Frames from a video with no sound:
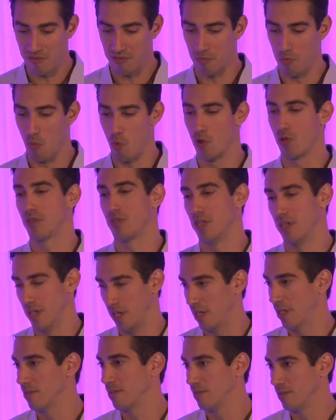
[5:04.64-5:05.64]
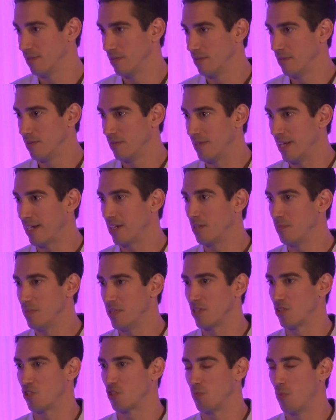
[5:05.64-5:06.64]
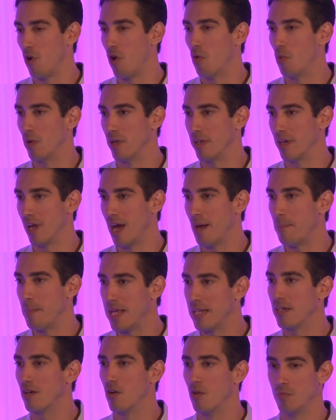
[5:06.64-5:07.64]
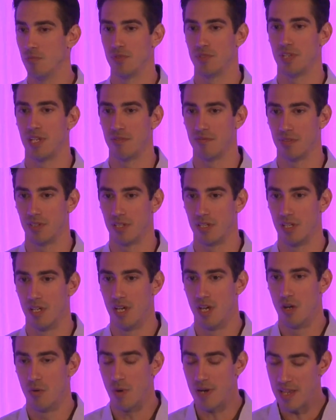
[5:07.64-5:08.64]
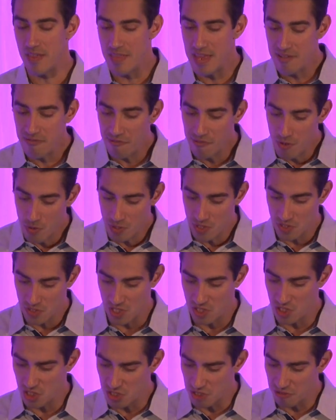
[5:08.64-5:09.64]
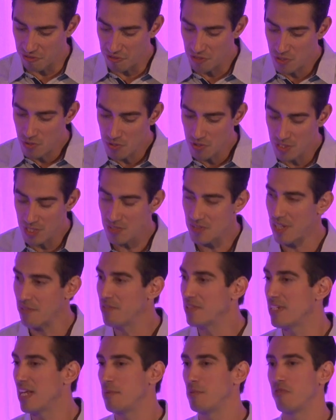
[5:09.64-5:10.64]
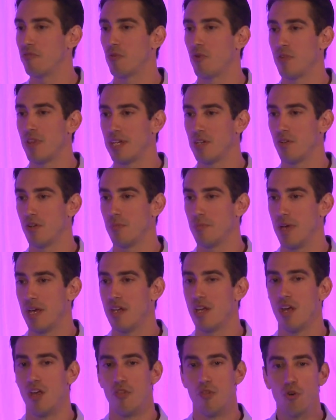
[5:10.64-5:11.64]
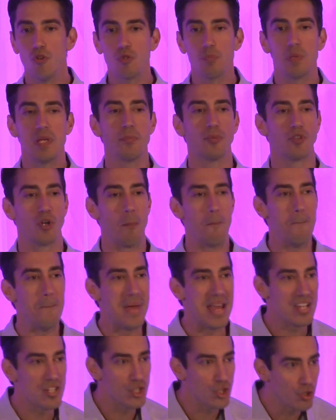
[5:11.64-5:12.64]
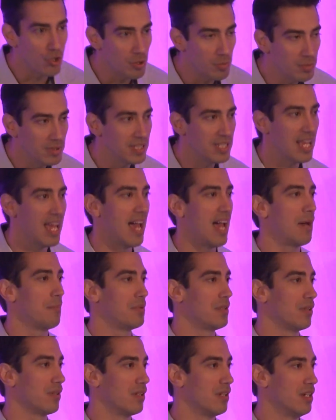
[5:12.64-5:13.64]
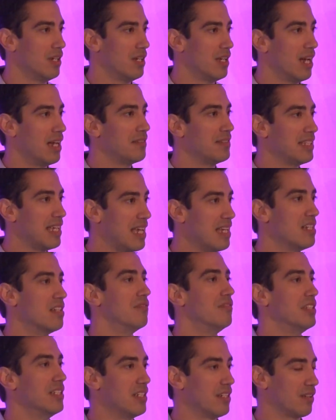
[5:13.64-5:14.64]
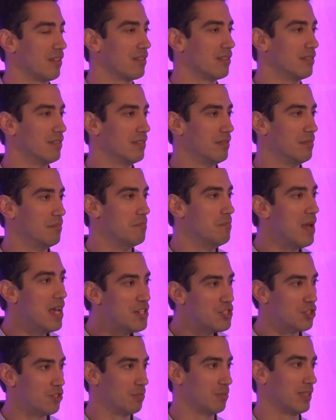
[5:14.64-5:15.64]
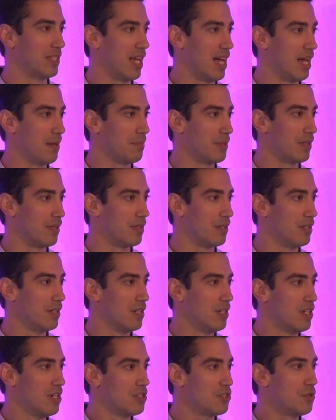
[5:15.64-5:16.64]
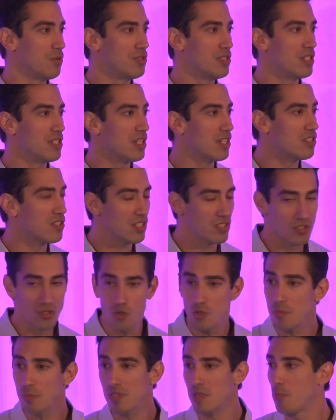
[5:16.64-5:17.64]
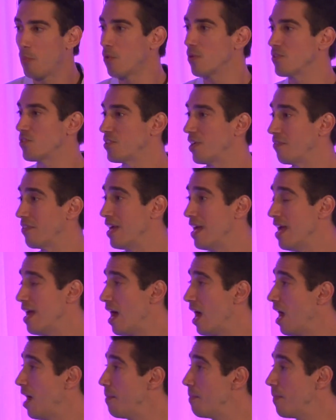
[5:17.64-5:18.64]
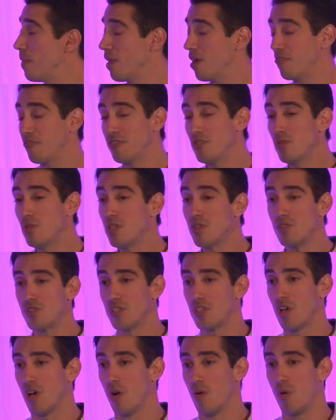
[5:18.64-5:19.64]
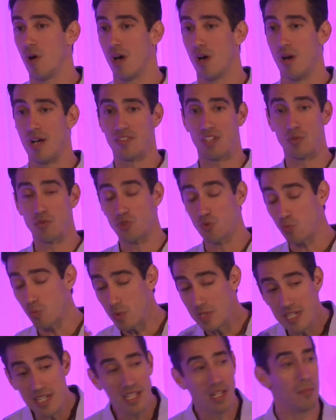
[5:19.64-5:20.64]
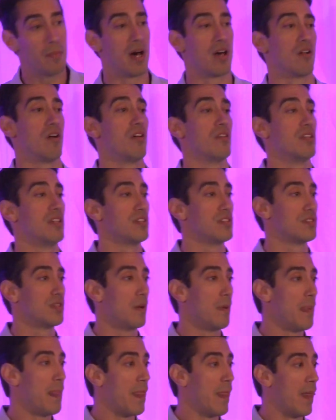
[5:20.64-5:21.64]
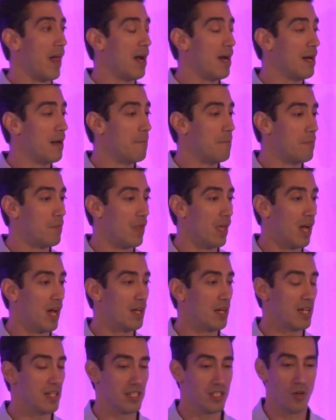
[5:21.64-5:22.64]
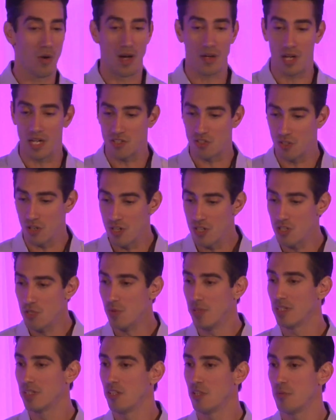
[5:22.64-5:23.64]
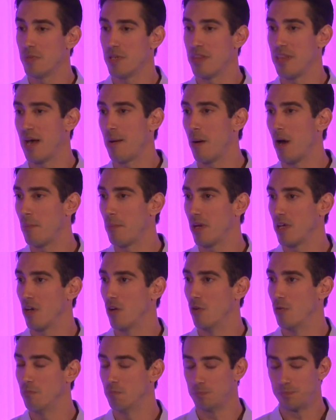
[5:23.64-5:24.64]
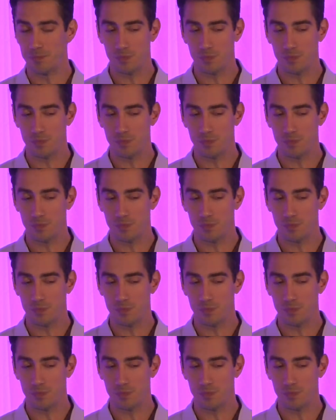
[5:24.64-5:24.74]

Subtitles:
from work today. That could be a small win. I made it home safely, right? And they focus on just a few things every day before they go to bed. Those people are measurably happier at the end of a year, measurably happier. So it's extremely important stuff. A few years ago, as I was reading about all this, I started doing a little bit of that on my own,